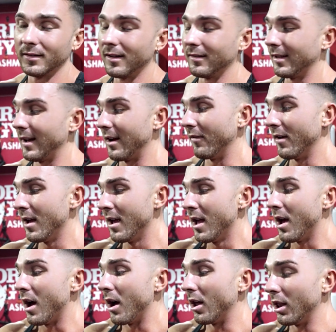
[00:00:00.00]
It does have
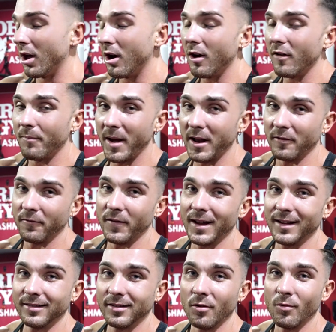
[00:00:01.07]
a lot of
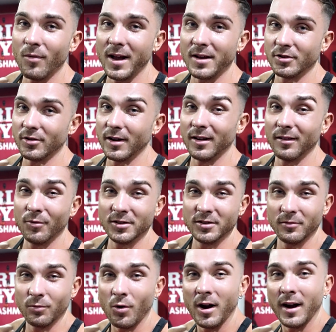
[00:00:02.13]
benefits when training, which
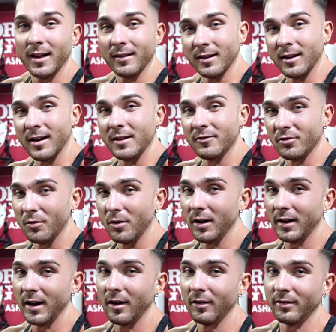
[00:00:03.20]
is why it's in our
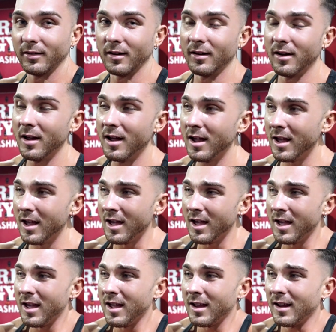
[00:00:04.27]
intra-workout. So
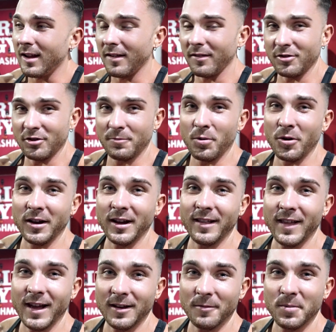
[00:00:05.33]
he hasn't just put it in
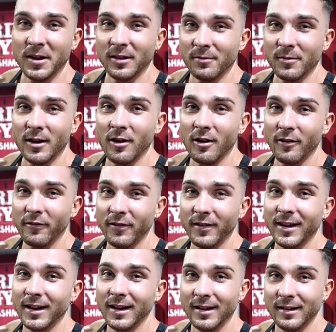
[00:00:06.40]
there to piss me off.
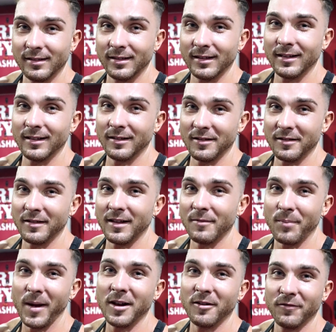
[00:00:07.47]
It is
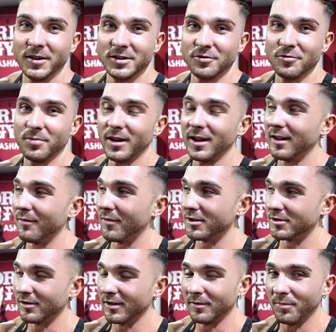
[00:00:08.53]
beneficial being in my
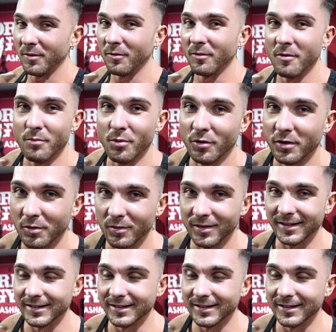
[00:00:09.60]
drink, but we won't bore you with the